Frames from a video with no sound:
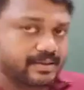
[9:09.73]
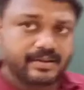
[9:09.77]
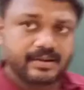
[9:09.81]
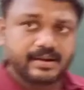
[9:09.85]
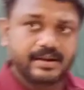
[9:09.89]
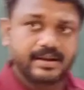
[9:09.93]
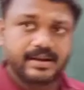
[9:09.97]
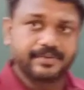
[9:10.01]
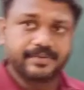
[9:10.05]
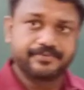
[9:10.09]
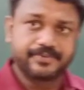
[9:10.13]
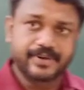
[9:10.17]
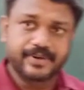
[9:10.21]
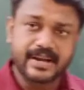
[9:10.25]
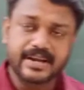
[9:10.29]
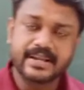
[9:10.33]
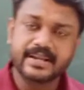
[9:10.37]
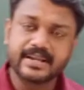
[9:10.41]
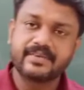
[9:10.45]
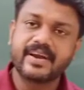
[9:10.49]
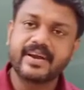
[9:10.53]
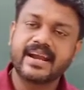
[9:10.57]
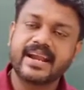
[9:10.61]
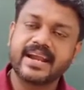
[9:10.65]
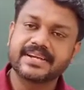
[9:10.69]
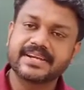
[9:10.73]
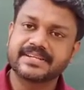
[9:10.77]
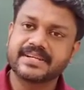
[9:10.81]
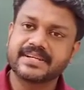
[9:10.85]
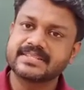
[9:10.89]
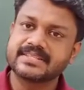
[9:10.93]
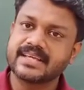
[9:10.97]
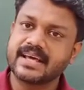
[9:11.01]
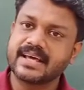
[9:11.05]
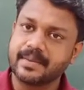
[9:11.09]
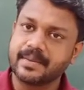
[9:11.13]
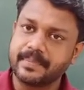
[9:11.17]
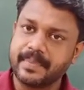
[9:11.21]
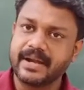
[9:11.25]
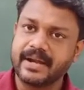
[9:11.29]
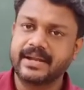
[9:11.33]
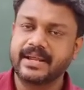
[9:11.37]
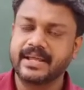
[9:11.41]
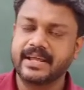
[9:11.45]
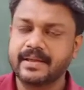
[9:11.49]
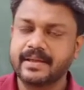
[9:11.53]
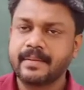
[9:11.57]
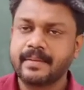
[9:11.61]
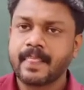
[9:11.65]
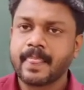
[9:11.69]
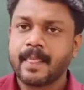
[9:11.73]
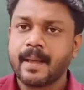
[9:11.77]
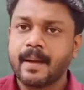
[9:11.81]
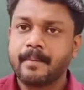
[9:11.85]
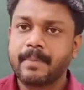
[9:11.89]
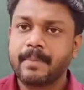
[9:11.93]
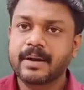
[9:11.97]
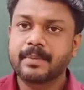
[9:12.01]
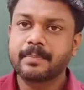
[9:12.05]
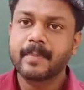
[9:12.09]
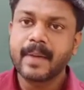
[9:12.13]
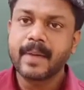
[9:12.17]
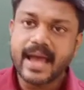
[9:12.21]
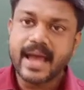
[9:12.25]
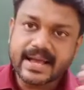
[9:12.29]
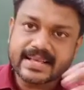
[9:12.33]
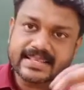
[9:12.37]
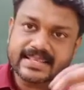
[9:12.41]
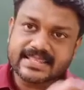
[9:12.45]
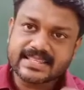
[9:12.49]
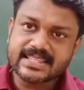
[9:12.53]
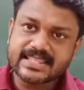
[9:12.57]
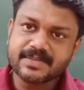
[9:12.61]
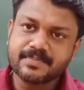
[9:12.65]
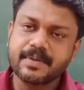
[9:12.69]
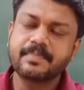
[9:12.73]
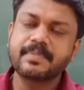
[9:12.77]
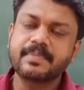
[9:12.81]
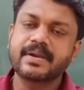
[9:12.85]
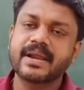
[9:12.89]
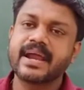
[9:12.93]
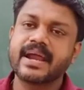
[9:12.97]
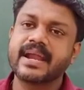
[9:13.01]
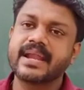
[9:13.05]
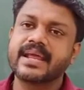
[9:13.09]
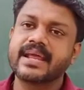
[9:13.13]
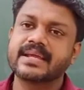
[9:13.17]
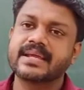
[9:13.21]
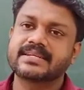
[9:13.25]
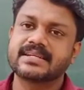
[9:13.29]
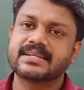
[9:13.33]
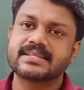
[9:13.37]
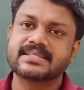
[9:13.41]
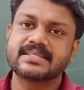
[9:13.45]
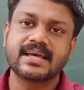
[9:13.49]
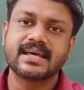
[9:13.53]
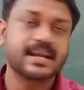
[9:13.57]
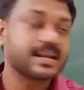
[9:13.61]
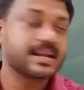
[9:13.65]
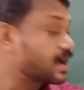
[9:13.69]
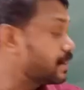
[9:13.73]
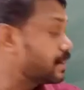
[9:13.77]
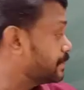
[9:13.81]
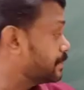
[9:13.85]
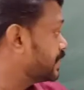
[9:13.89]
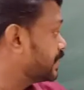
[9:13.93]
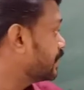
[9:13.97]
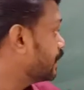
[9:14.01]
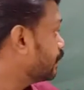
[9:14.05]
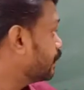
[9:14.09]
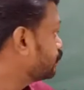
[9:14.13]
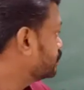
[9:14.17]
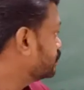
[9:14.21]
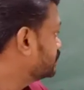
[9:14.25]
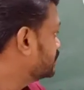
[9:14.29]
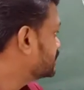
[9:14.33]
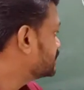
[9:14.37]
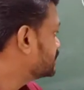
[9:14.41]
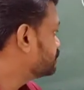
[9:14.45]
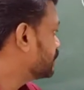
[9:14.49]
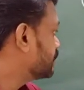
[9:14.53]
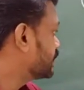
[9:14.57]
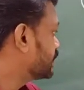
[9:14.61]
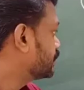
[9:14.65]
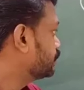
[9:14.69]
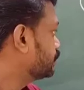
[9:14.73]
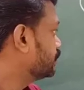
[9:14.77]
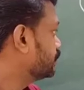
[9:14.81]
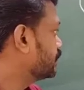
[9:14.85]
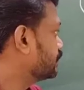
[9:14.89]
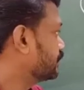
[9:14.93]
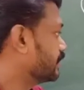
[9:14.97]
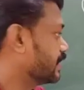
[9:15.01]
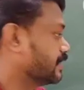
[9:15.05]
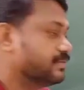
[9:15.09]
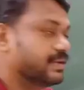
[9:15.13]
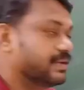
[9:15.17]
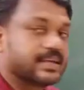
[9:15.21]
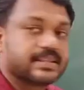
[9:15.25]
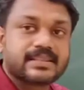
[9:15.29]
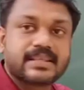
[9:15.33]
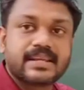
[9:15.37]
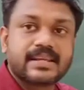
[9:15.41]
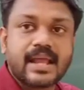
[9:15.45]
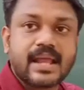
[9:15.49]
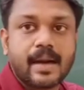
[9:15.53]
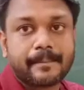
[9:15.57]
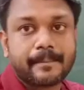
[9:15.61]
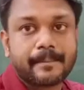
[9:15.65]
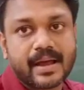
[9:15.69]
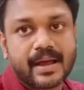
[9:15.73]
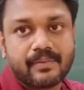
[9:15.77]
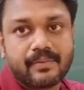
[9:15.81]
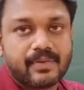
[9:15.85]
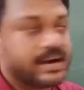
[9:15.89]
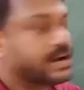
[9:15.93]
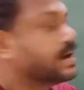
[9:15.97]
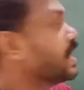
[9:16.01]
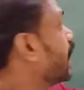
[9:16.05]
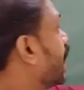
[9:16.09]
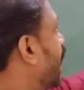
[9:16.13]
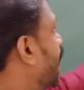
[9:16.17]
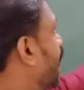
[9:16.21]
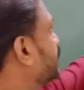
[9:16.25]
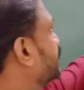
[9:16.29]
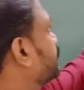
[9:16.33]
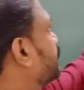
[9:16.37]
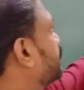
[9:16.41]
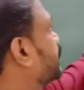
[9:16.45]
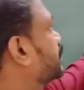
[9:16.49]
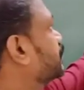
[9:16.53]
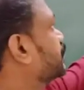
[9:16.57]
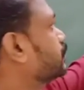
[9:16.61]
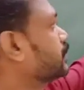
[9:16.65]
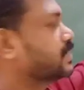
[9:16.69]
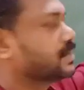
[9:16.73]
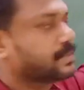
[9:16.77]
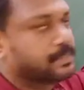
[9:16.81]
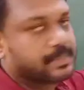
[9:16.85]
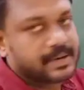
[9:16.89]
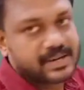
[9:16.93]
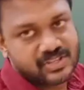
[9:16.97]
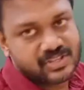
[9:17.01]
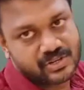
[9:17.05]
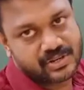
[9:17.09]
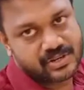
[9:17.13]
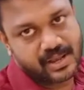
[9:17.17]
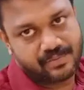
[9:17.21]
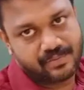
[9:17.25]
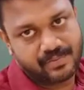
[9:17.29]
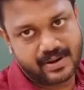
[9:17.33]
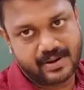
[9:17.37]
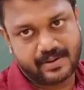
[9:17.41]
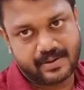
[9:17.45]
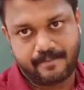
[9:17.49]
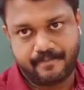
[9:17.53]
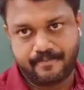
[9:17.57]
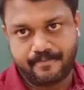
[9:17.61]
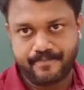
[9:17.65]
Different radiations are emitting, but maximum radiations are coming out this particular wavelength, lambda 1, at the particular temperature T1.